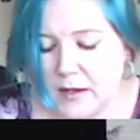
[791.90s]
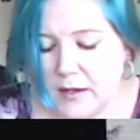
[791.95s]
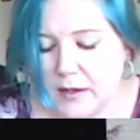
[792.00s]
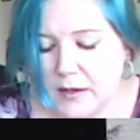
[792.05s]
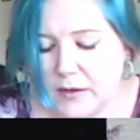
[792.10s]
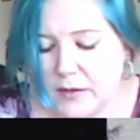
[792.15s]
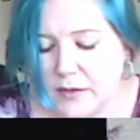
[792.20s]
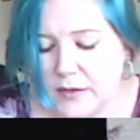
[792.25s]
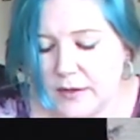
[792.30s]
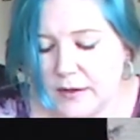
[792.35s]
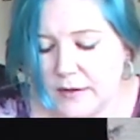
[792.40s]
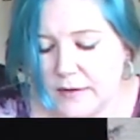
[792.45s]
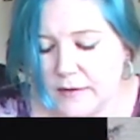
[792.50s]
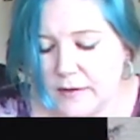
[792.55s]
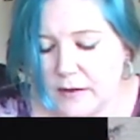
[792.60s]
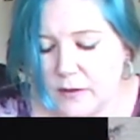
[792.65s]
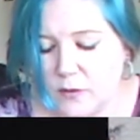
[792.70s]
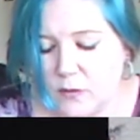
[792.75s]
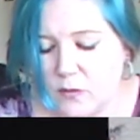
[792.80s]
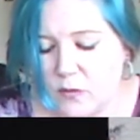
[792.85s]

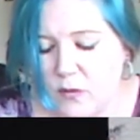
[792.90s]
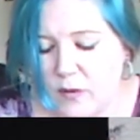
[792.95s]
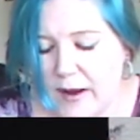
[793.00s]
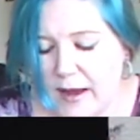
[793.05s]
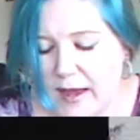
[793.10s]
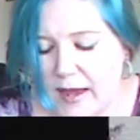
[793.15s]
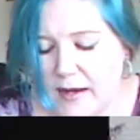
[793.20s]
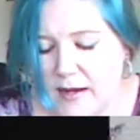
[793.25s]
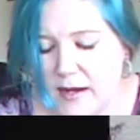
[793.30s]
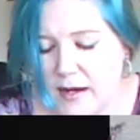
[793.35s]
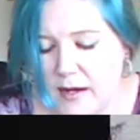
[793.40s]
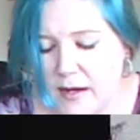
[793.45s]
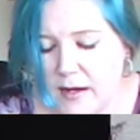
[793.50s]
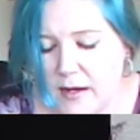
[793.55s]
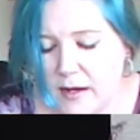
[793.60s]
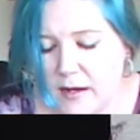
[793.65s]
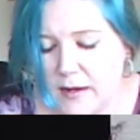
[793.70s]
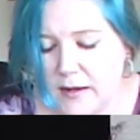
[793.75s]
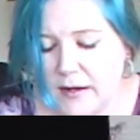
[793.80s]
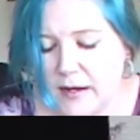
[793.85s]
This red
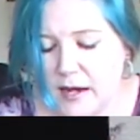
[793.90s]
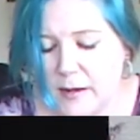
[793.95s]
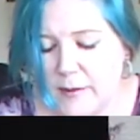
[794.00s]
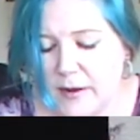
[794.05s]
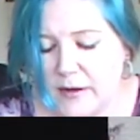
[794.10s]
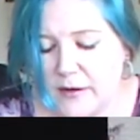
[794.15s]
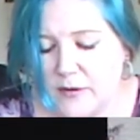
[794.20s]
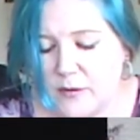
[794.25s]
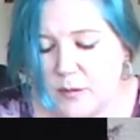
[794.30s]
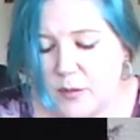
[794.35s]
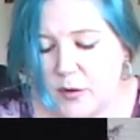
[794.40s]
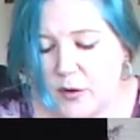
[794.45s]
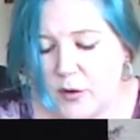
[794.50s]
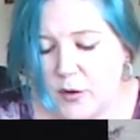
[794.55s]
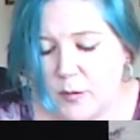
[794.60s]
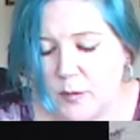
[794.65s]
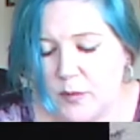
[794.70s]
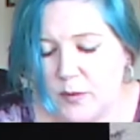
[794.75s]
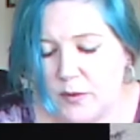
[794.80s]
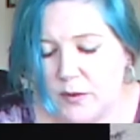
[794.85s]
came out as
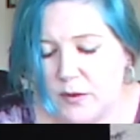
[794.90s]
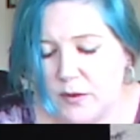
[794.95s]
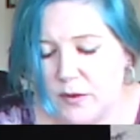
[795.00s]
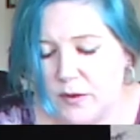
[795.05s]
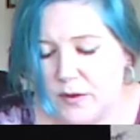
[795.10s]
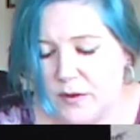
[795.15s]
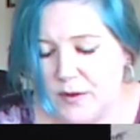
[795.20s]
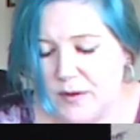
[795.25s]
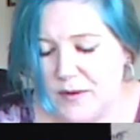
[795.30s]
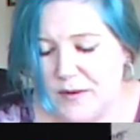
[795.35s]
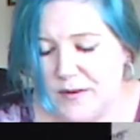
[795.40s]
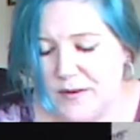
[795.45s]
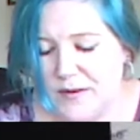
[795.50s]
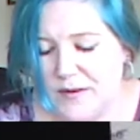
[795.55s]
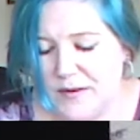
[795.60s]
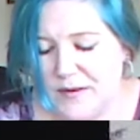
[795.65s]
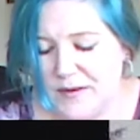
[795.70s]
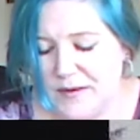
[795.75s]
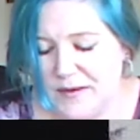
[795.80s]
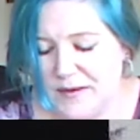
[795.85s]
purple
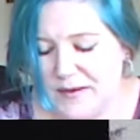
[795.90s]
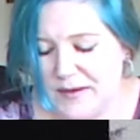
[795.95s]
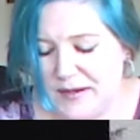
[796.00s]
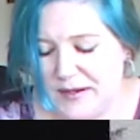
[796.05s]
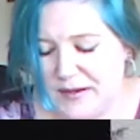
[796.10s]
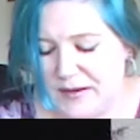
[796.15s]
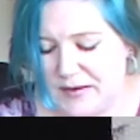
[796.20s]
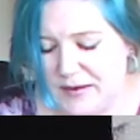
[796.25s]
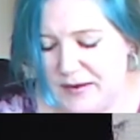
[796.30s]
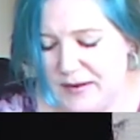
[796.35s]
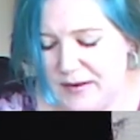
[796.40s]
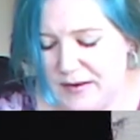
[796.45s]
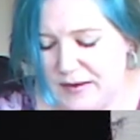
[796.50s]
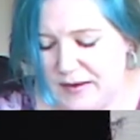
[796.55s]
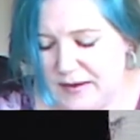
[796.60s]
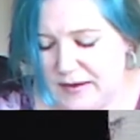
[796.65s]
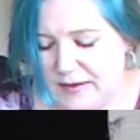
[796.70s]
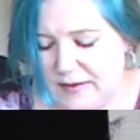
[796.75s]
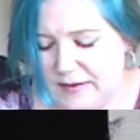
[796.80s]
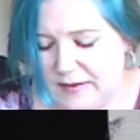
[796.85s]
here.
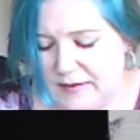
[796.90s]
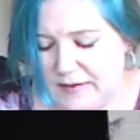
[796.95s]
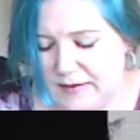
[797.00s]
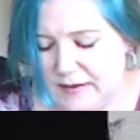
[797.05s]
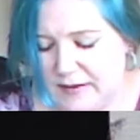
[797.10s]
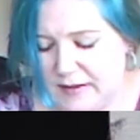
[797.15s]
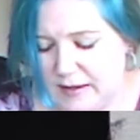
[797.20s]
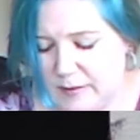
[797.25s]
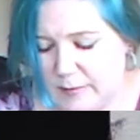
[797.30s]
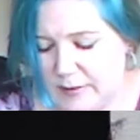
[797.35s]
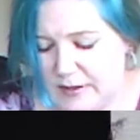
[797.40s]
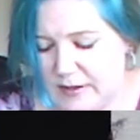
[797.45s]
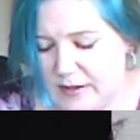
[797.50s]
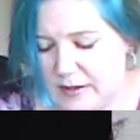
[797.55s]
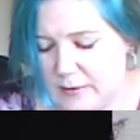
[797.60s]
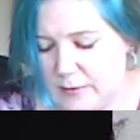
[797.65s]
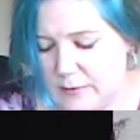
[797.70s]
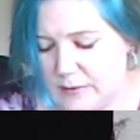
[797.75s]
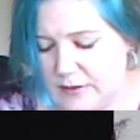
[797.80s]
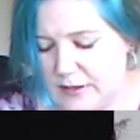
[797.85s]
Let's see how my
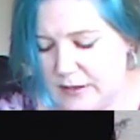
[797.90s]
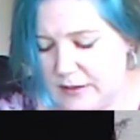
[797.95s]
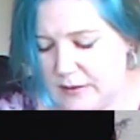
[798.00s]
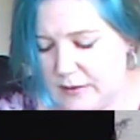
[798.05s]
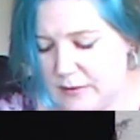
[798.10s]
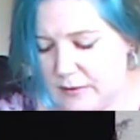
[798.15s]
yarrow did.